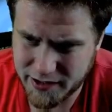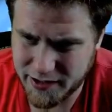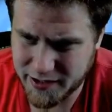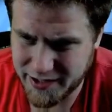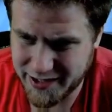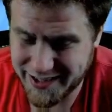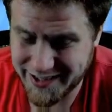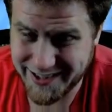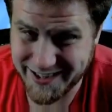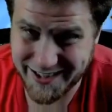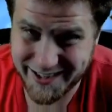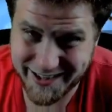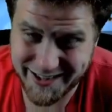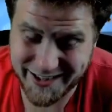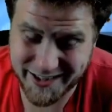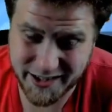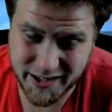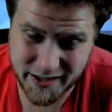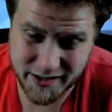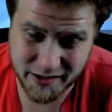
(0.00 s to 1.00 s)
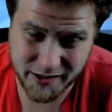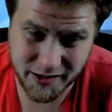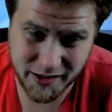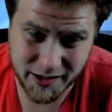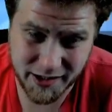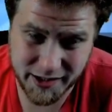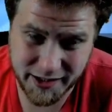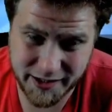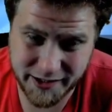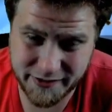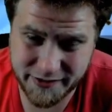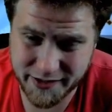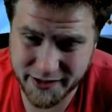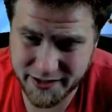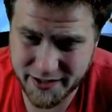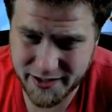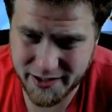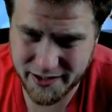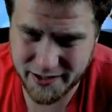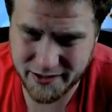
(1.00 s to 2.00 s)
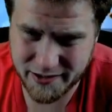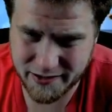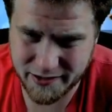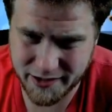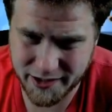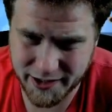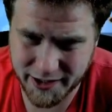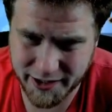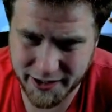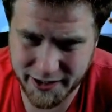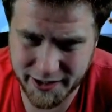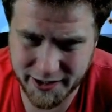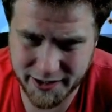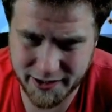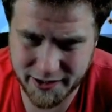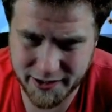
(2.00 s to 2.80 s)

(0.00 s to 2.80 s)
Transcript: Yeah, gains another life. That's not great.